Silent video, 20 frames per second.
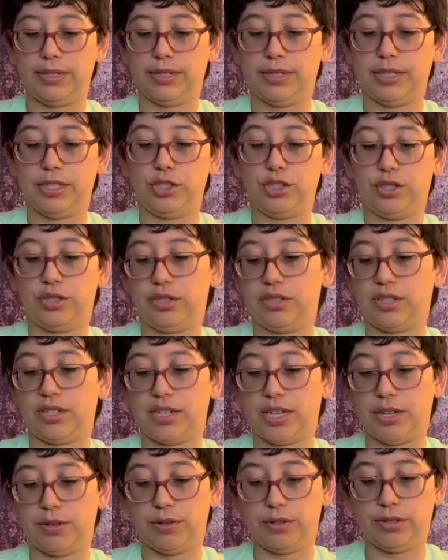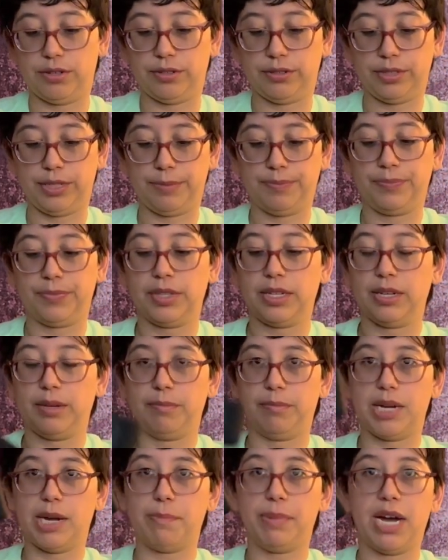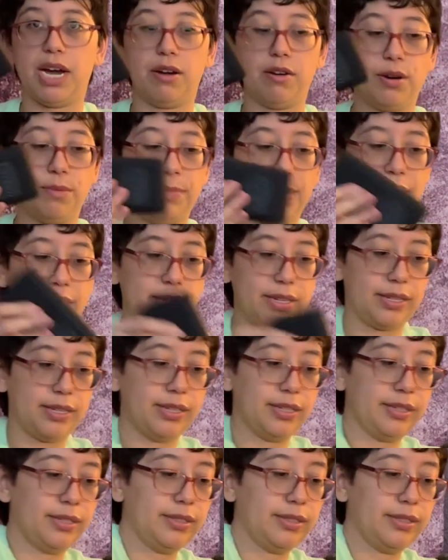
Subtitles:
I just took it out early. My power bank,